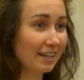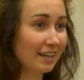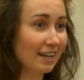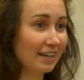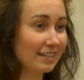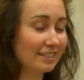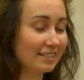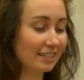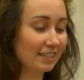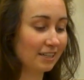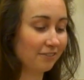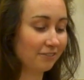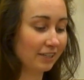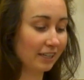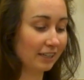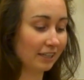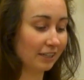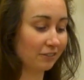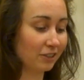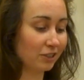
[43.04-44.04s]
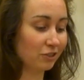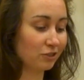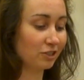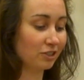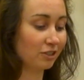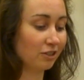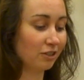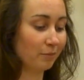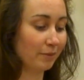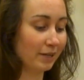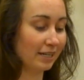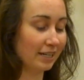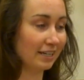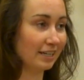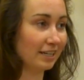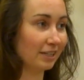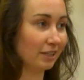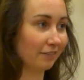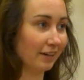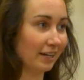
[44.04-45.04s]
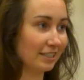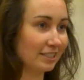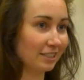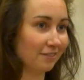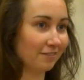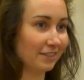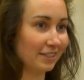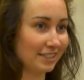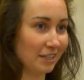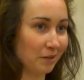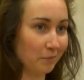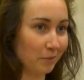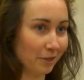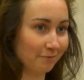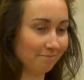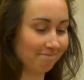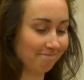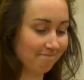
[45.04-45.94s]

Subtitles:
and significantly reduced humidity the rest of the summer.